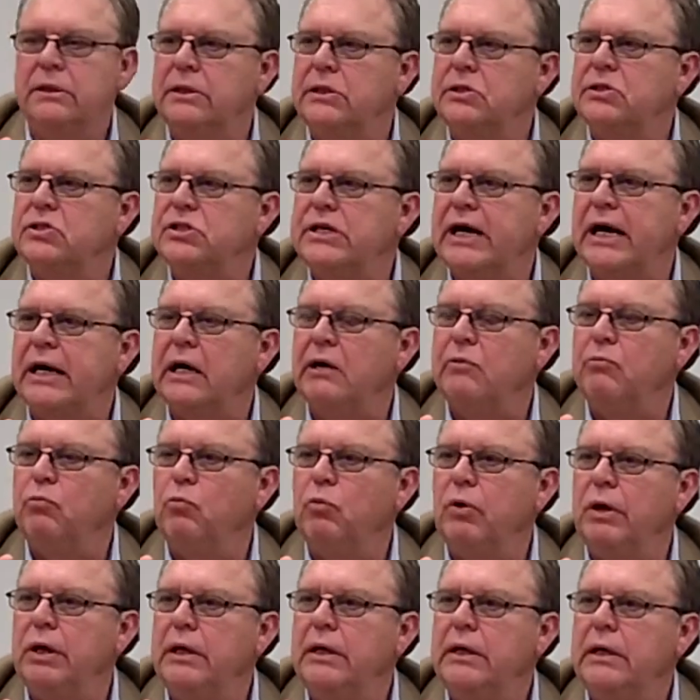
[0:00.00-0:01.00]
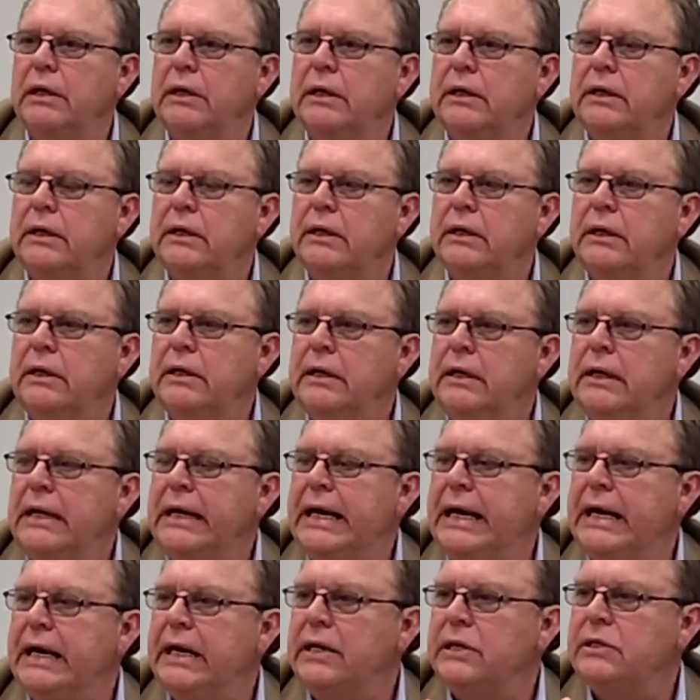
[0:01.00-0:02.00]
The second one
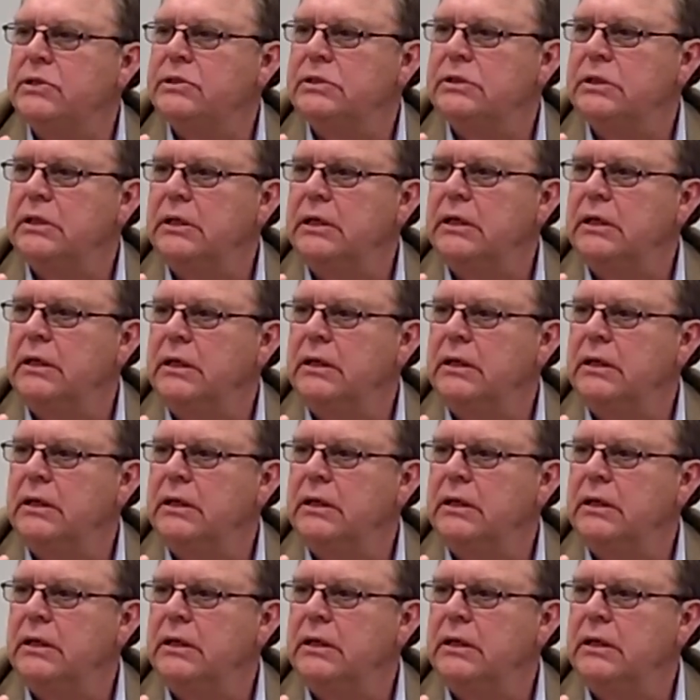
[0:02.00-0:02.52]
is